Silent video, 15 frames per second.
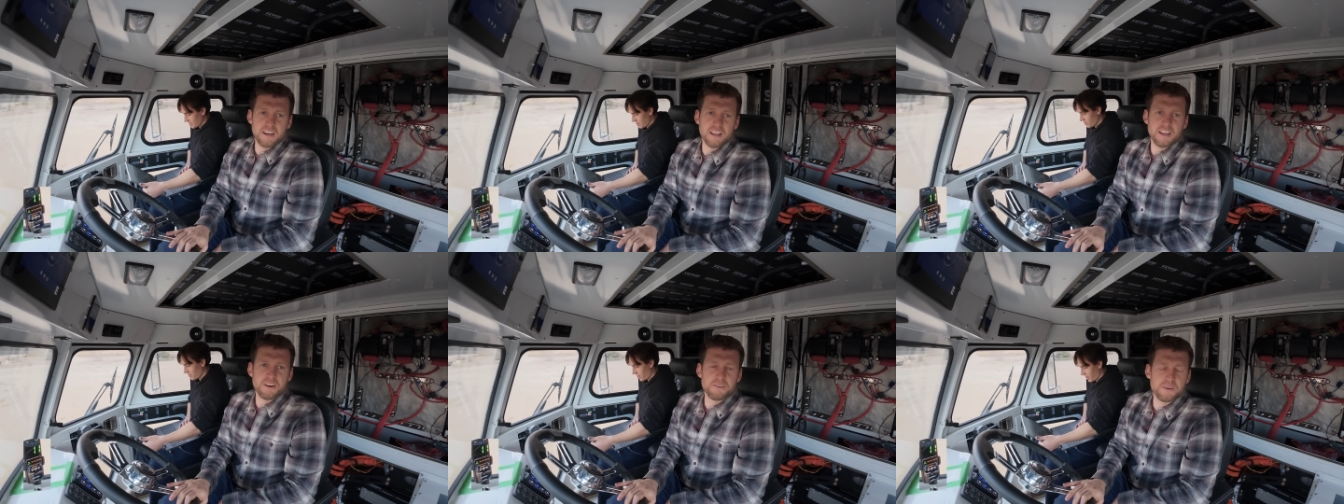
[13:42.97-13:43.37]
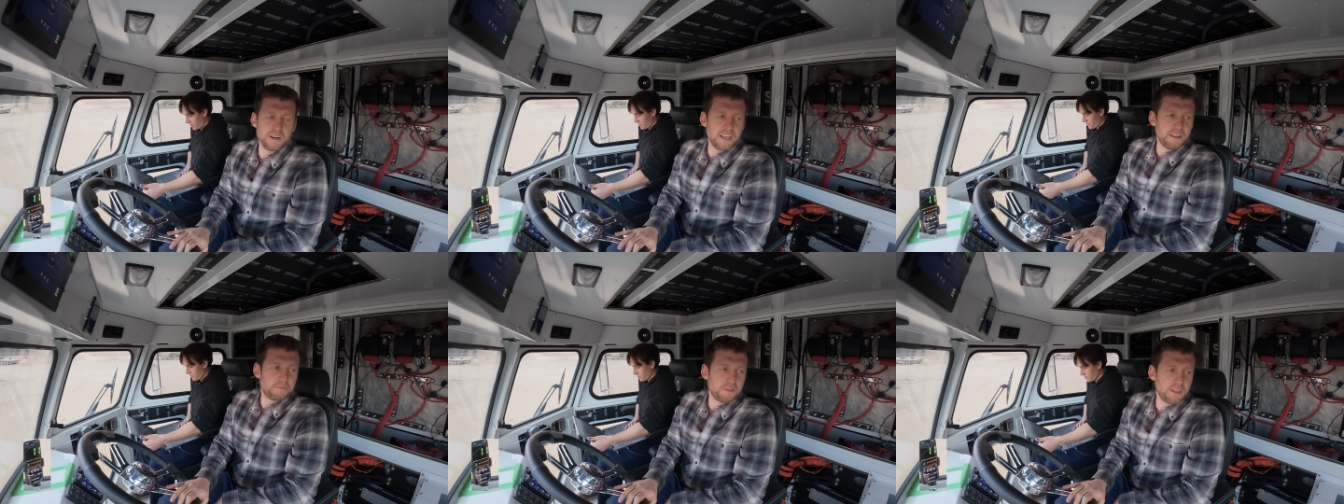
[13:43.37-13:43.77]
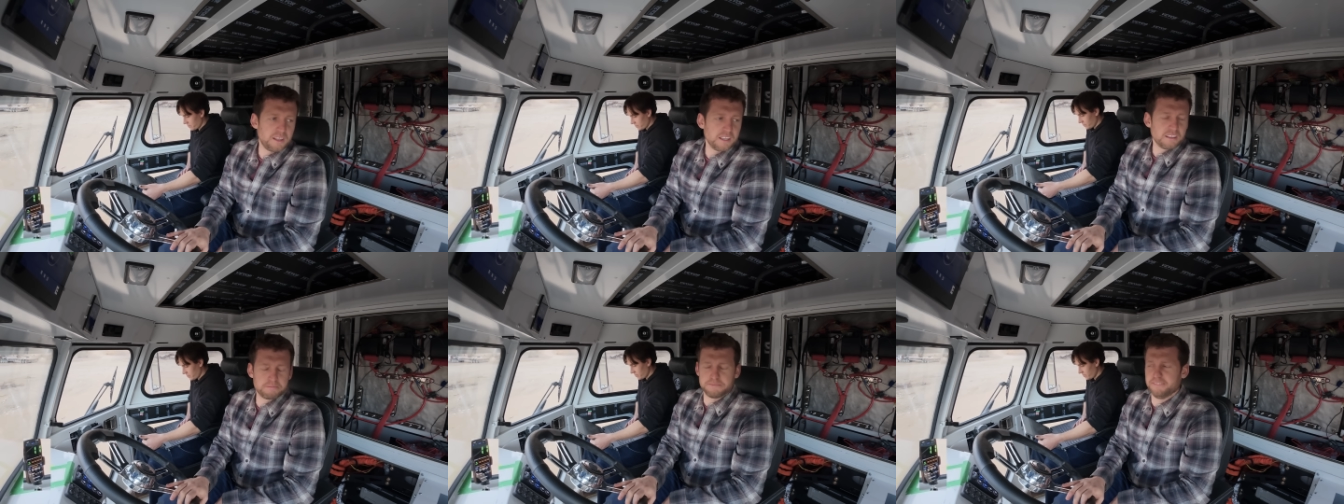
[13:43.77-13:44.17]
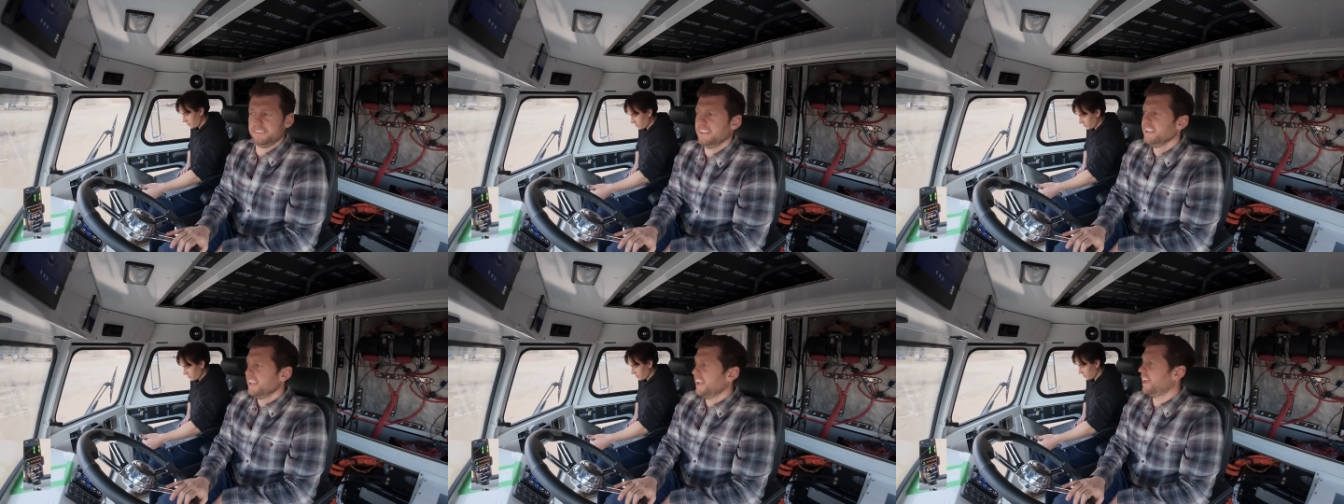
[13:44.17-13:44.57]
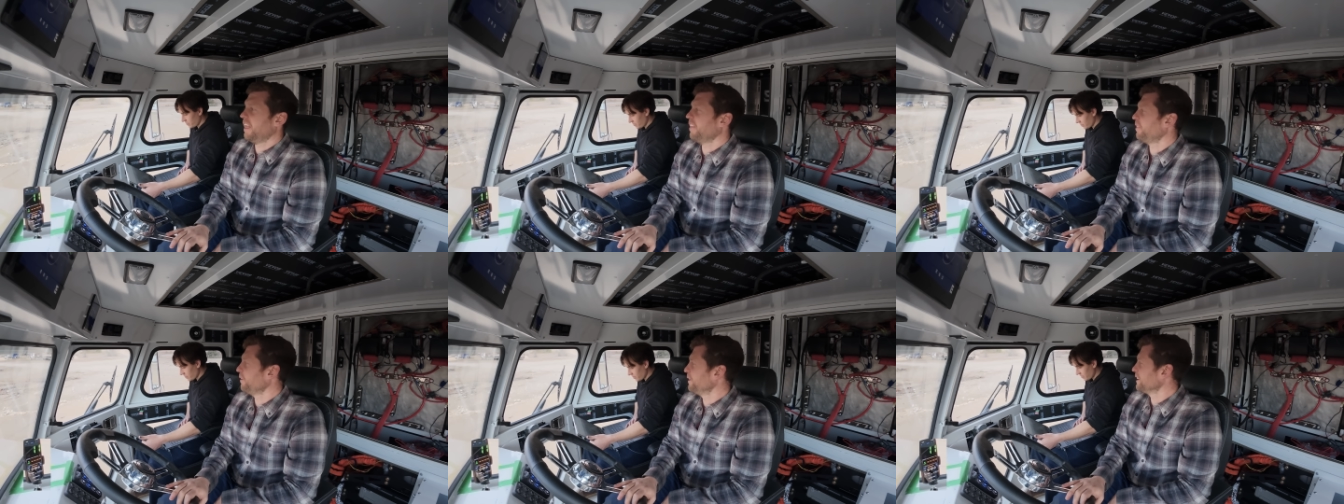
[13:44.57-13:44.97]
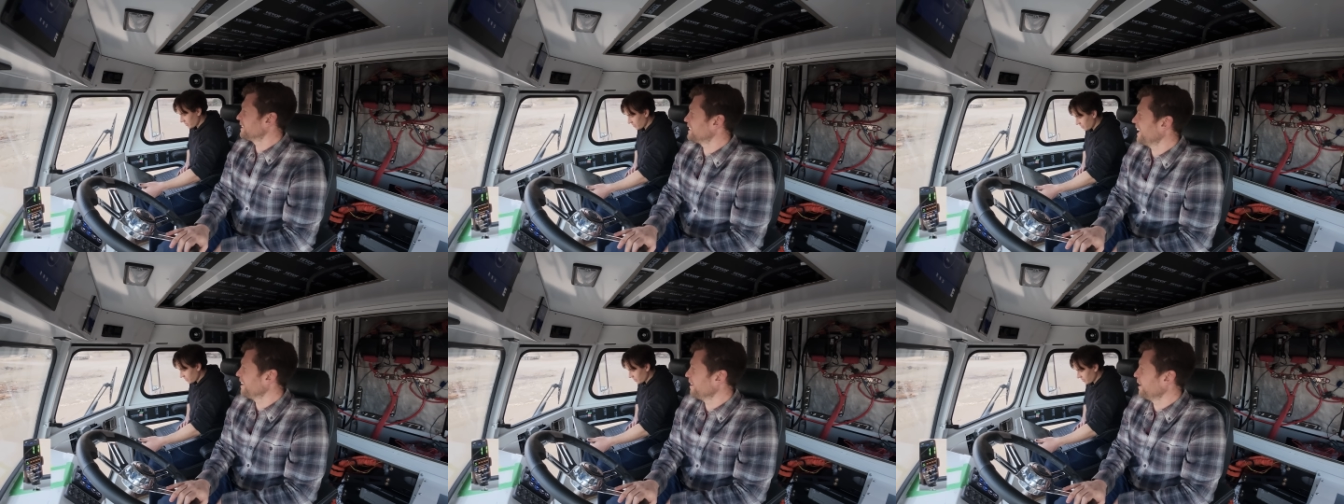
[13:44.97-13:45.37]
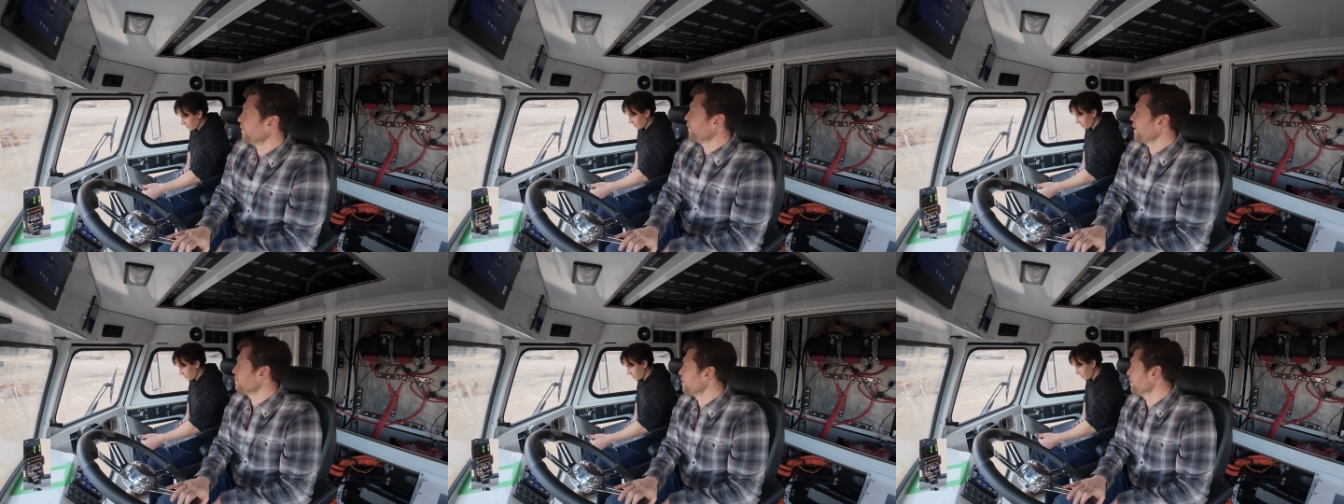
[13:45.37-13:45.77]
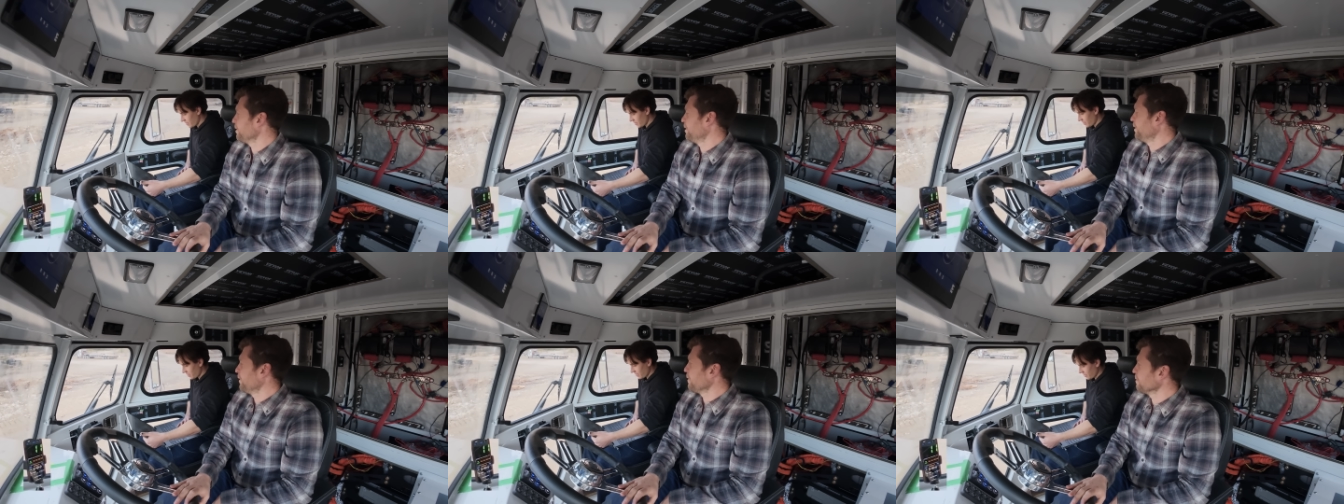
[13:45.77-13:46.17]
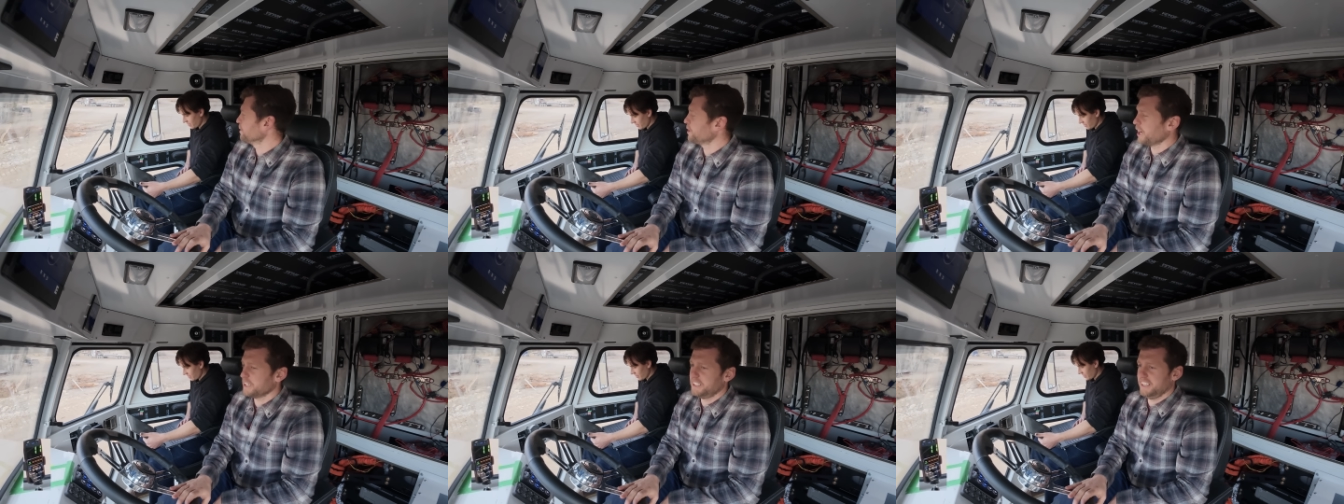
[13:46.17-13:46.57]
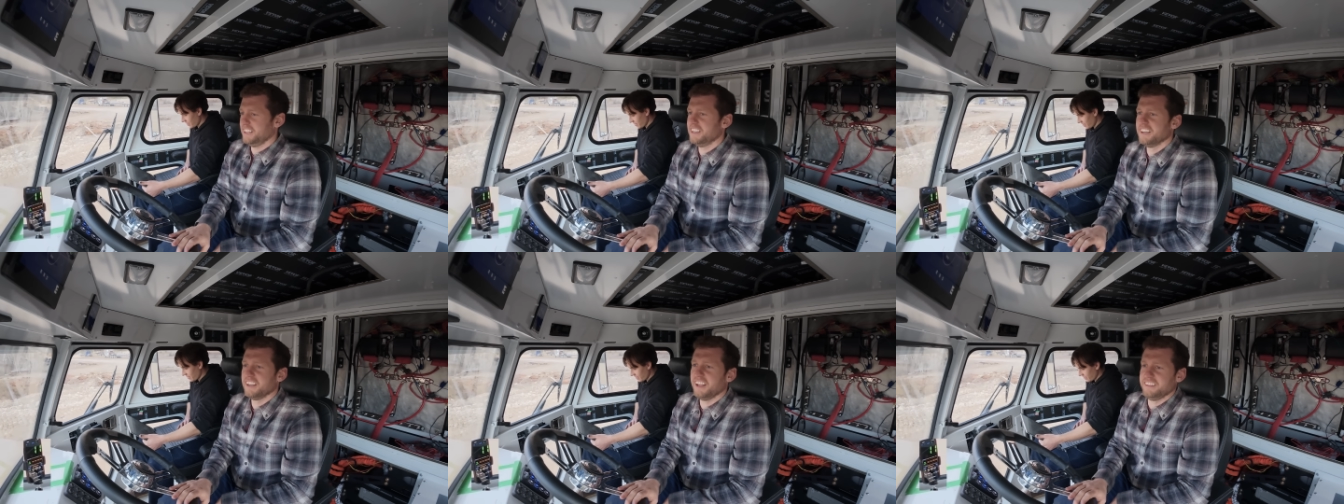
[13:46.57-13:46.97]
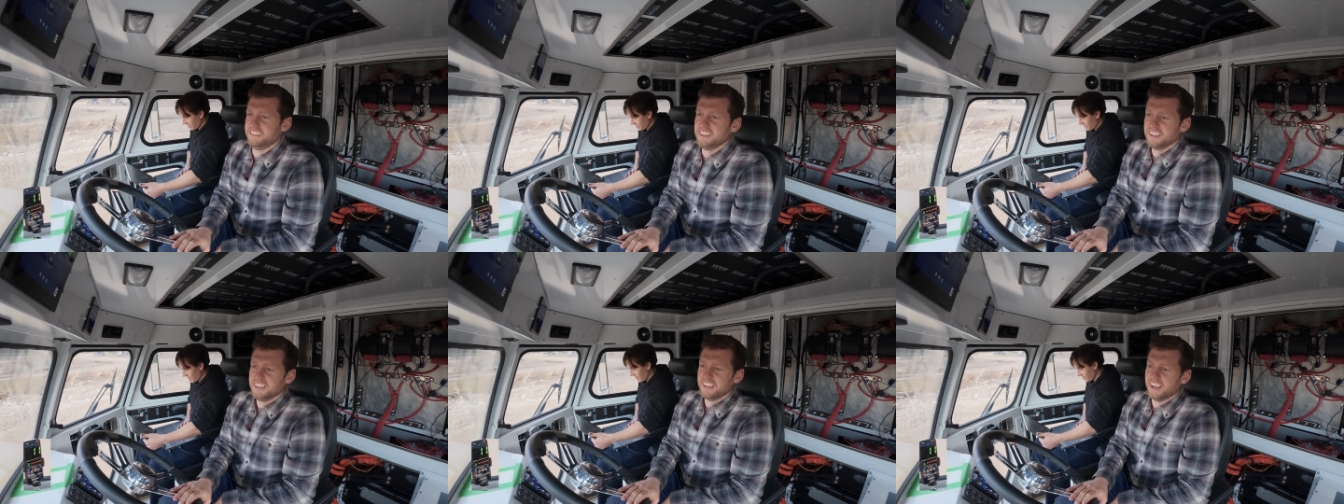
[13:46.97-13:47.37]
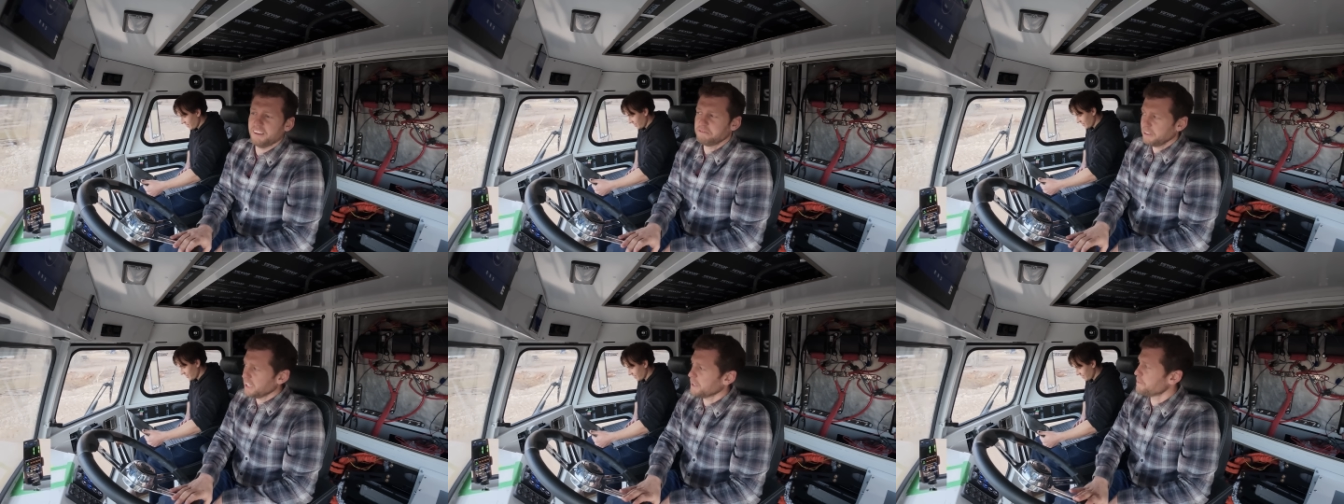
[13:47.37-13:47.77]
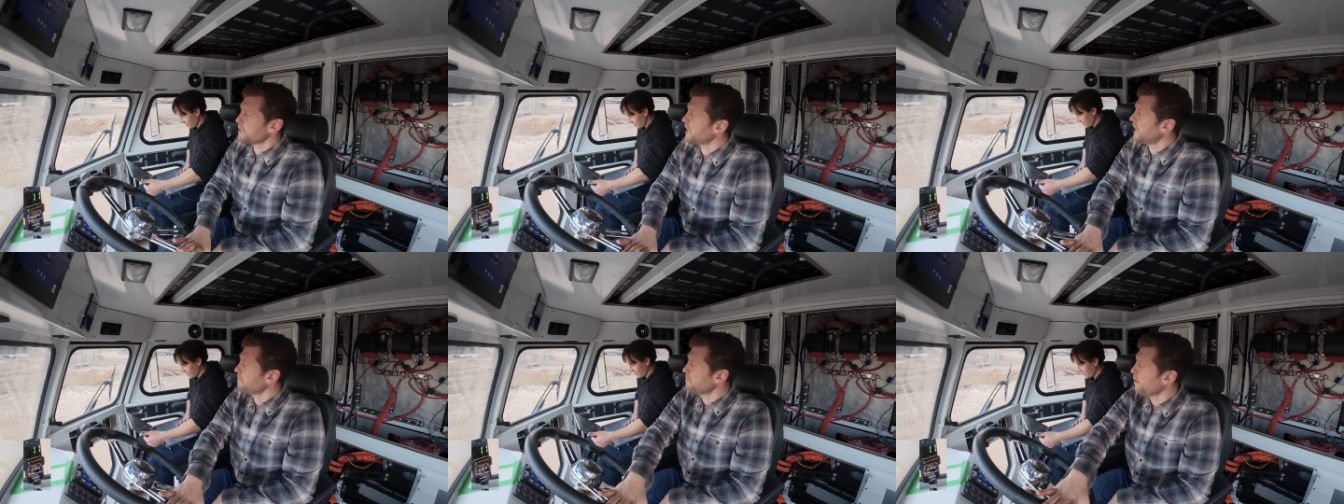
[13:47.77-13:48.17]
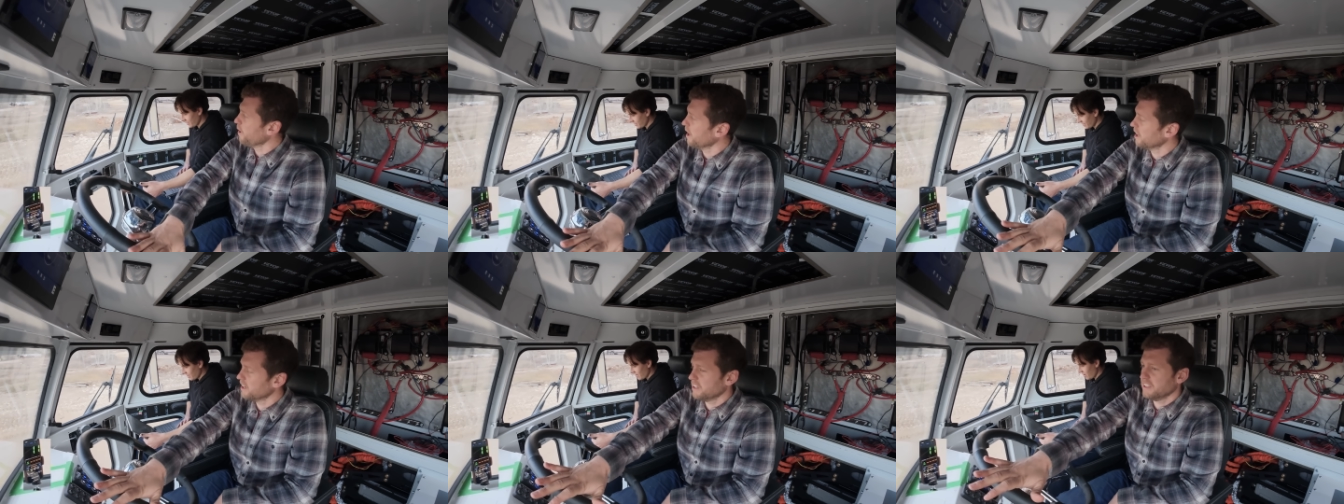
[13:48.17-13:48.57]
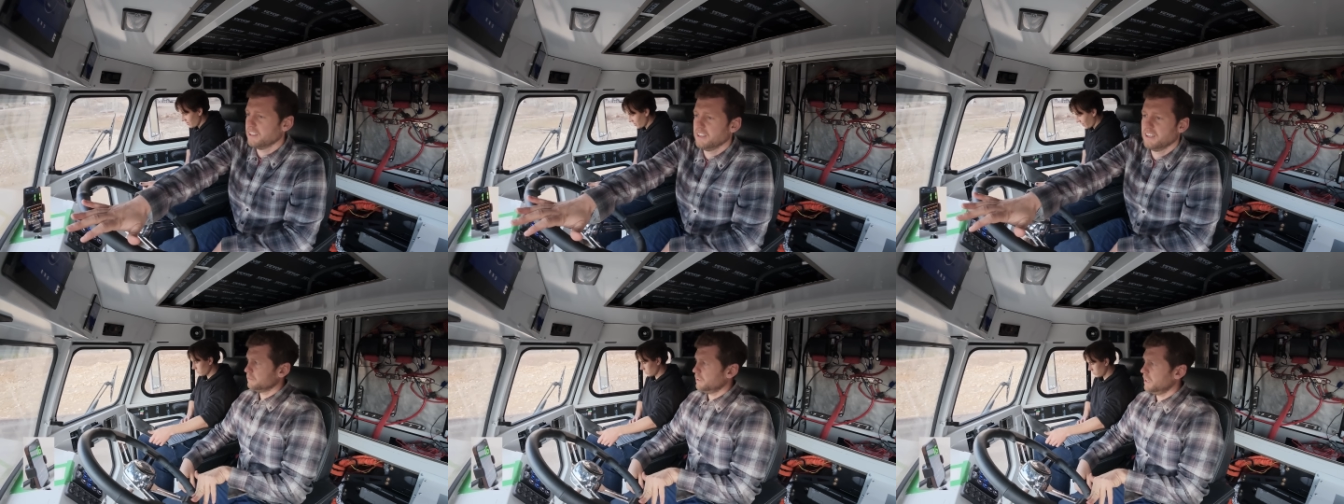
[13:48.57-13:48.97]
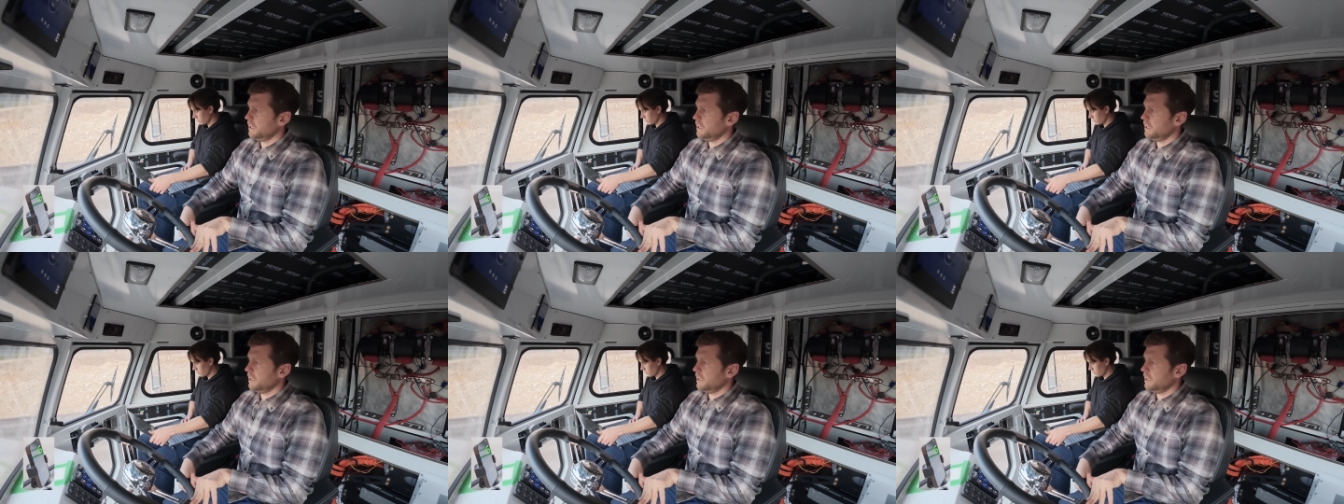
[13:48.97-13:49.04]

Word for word: I don't wanna have to, although it accelerated way more than a normal track did. Yeah. I feel like we could have more. Okay.